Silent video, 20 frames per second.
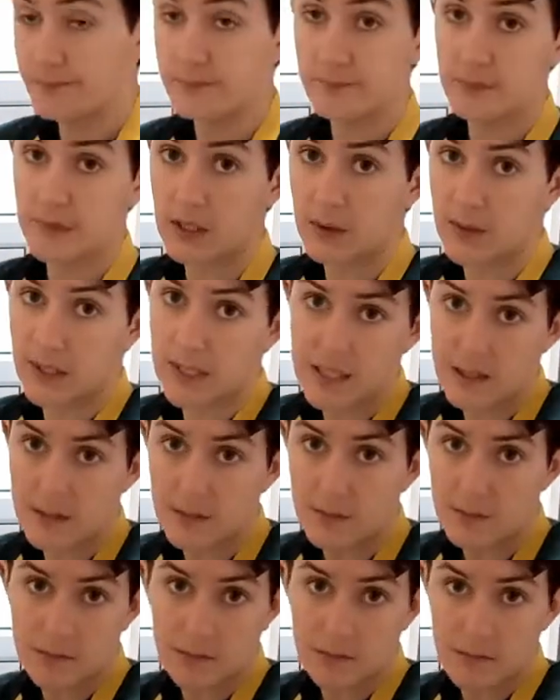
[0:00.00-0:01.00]
you know,
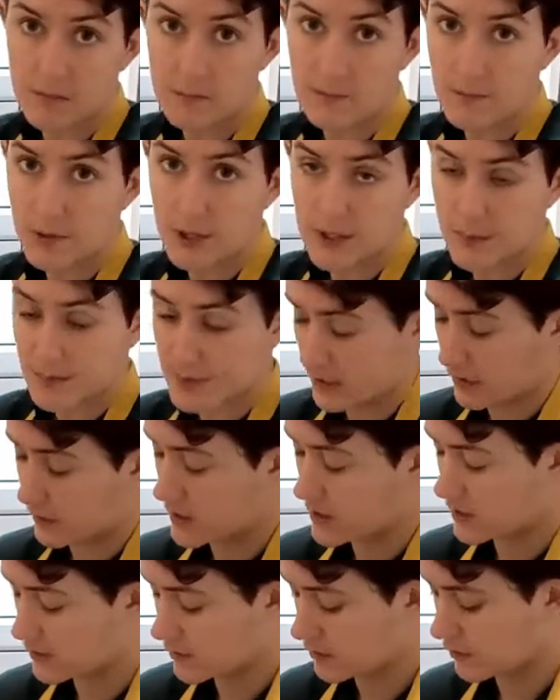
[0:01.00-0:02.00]
actually put some
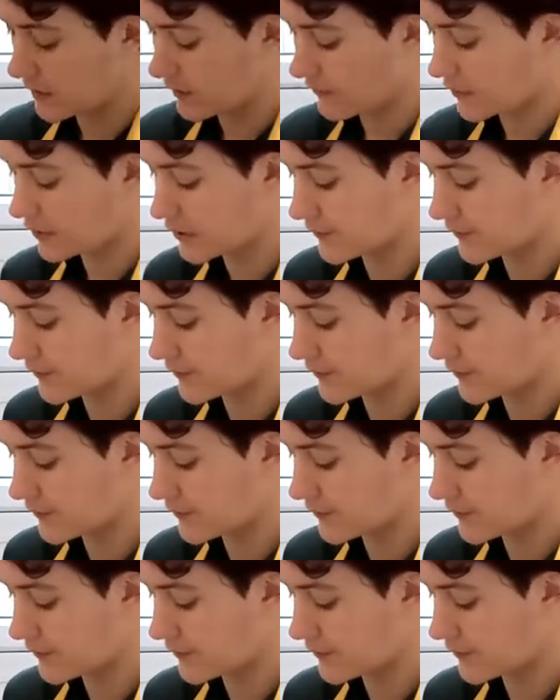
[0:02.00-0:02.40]
decoration, whatever.